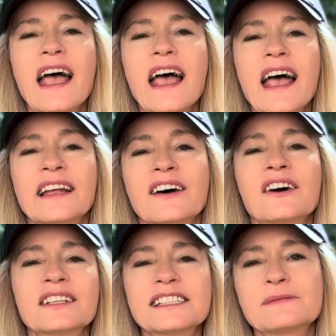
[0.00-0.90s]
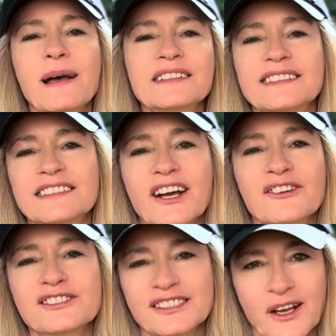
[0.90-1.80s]
and unexpected
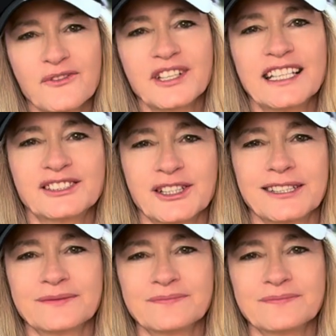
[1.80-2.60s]
terrors of nature.